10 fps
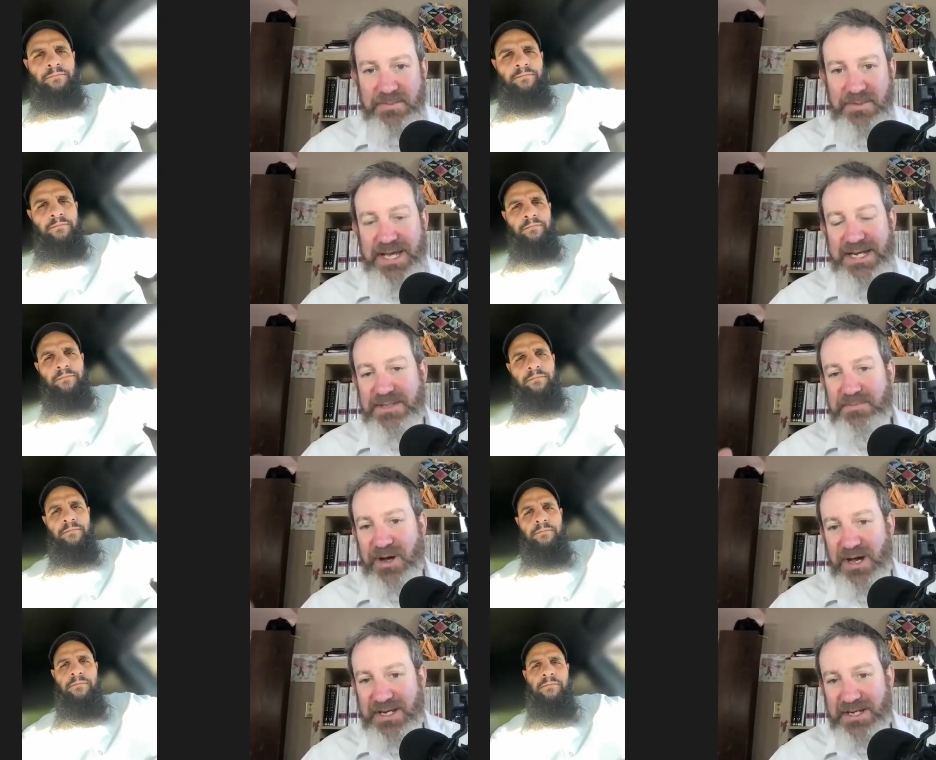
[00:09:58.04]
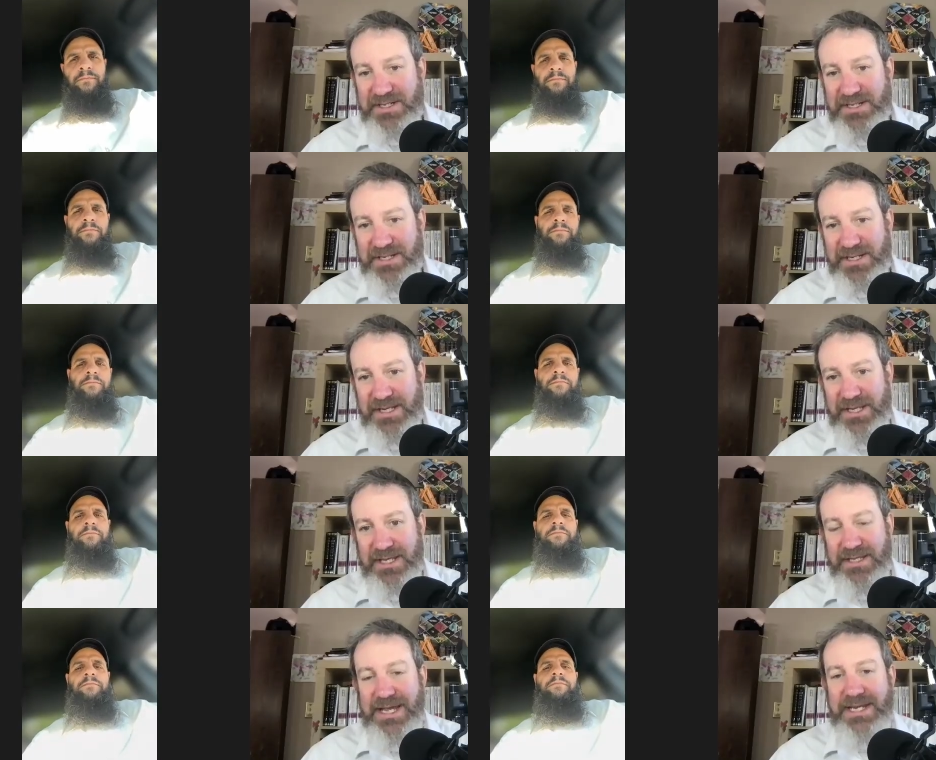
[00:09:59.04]
Speaker 1: but yet it's punished,
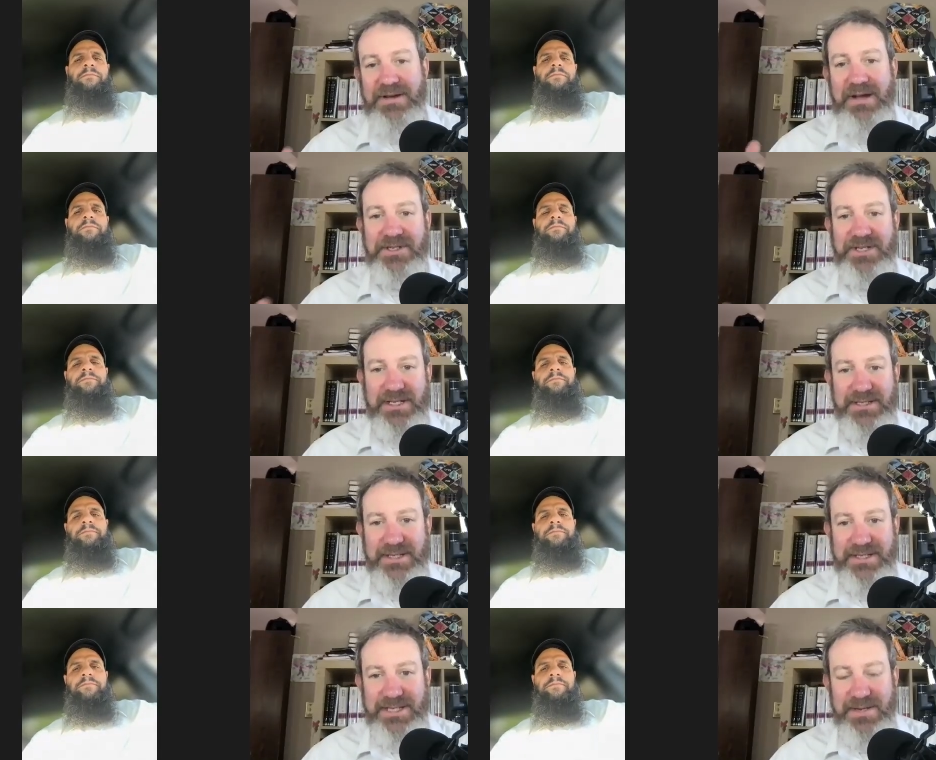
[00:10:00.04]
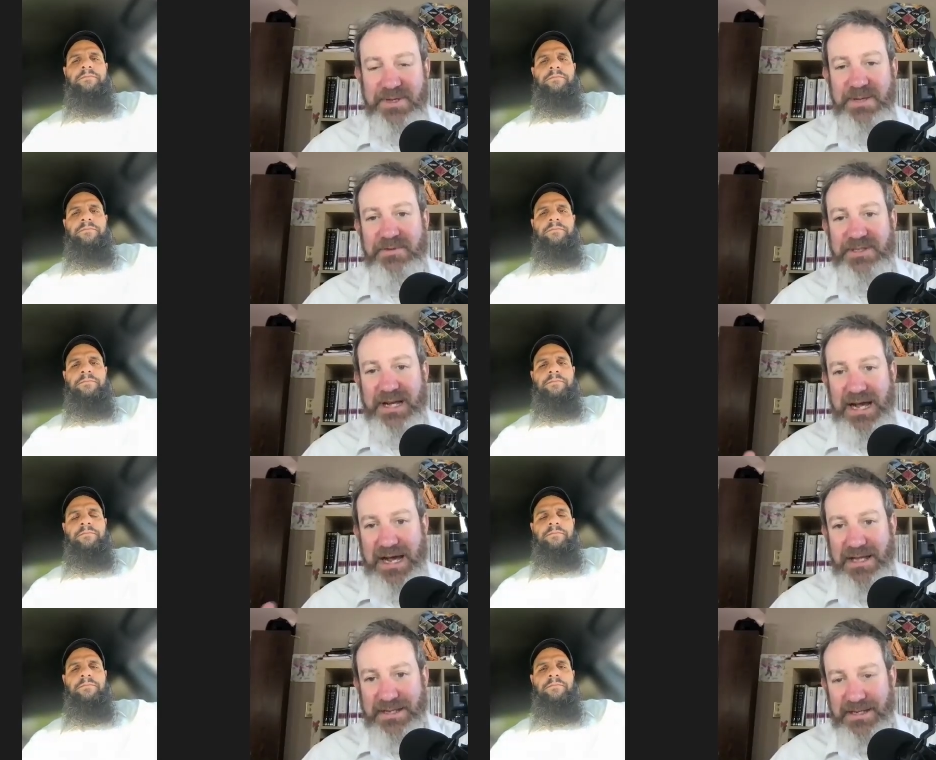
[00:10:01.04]
then you have justice. Then people say,
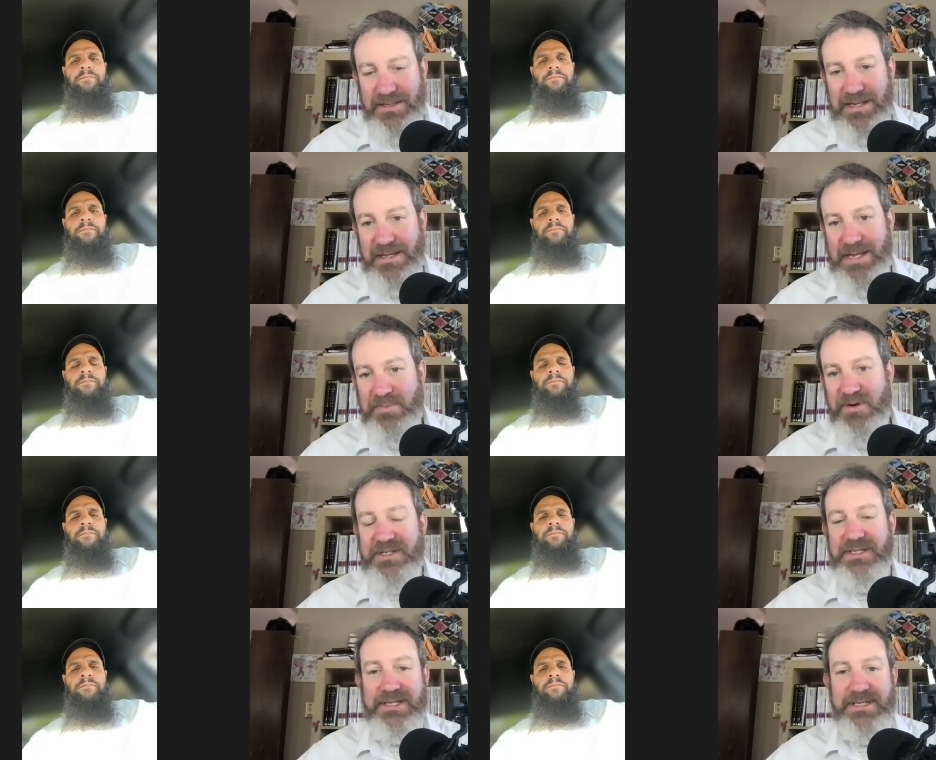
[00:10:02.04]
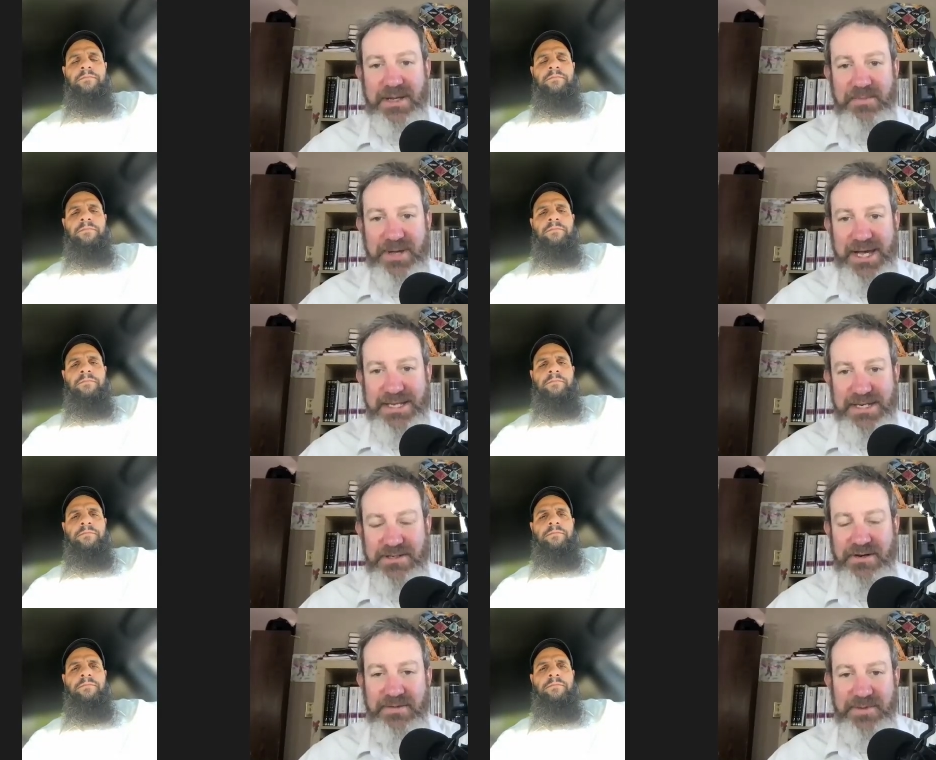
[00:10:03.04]
ah, that, that, that person did something bad. They deserve to